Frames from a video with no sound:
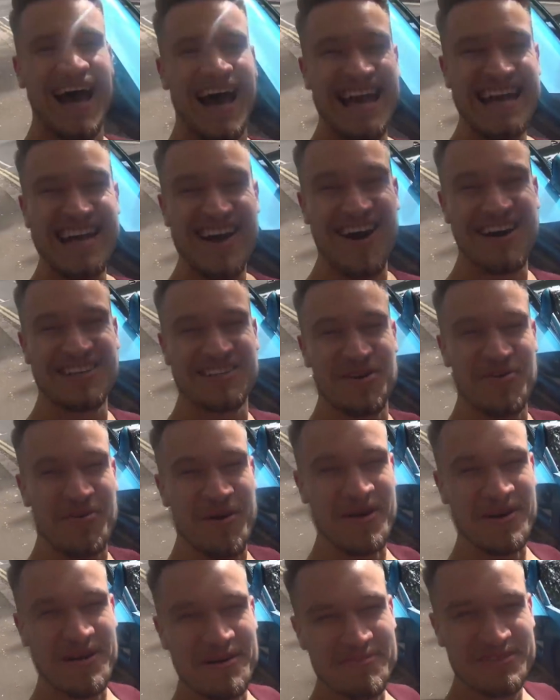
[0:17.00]
Hey guys,
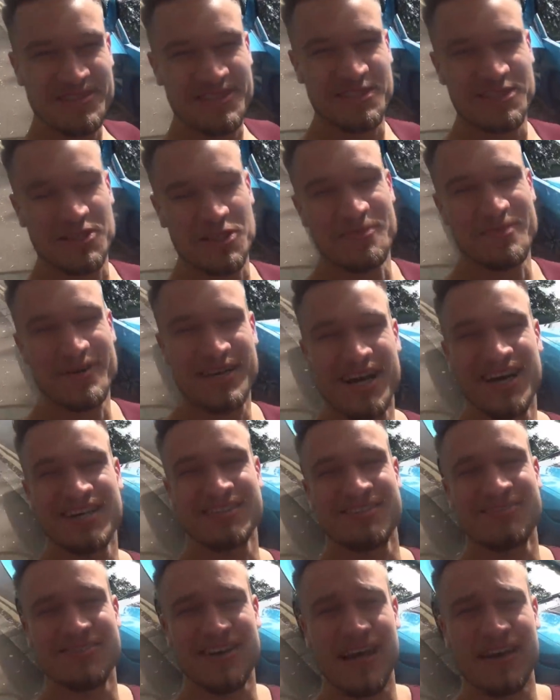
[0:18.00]
welcome to
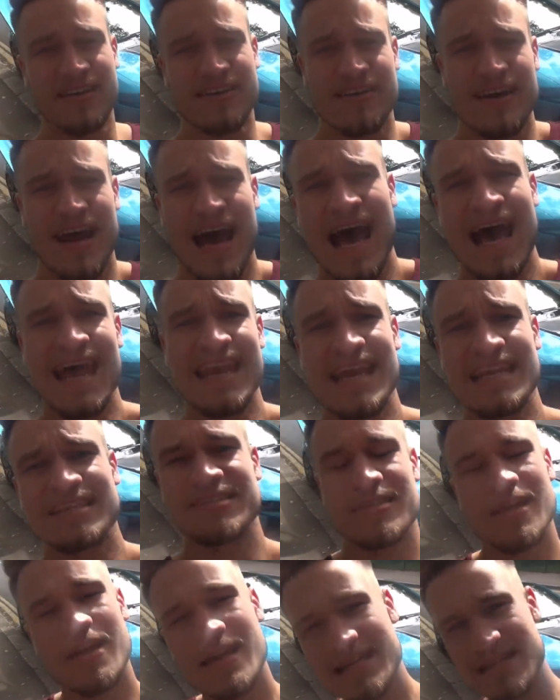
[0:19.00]
Supercars of London and a
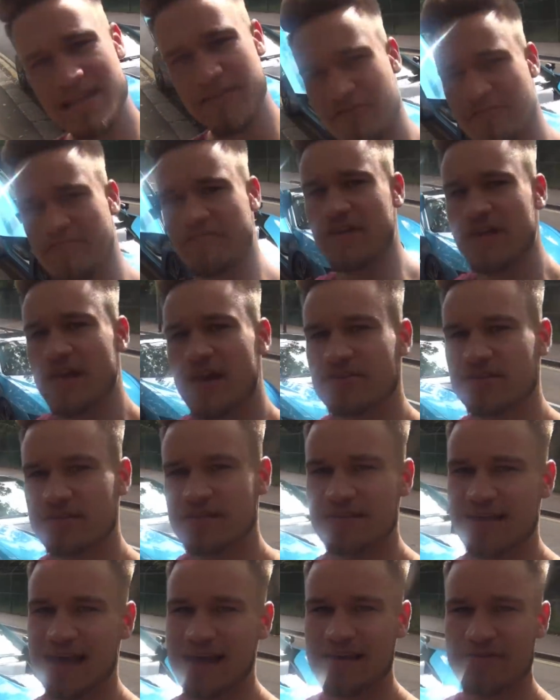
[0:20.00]
slightly different video to
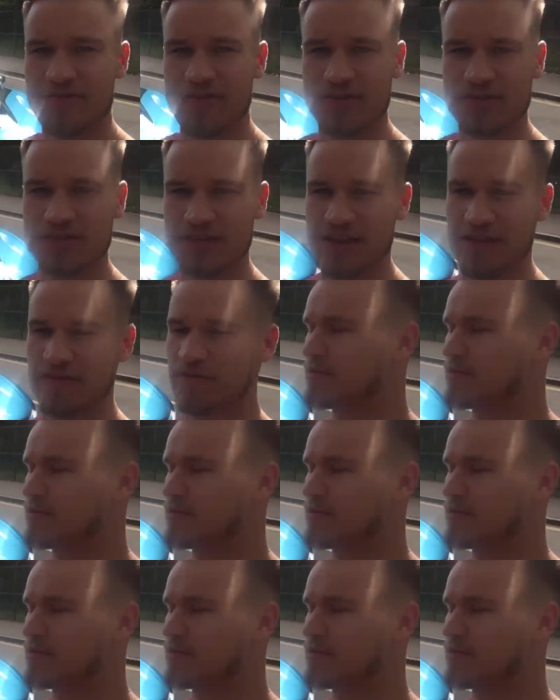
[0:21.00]
the daily vlogs that I've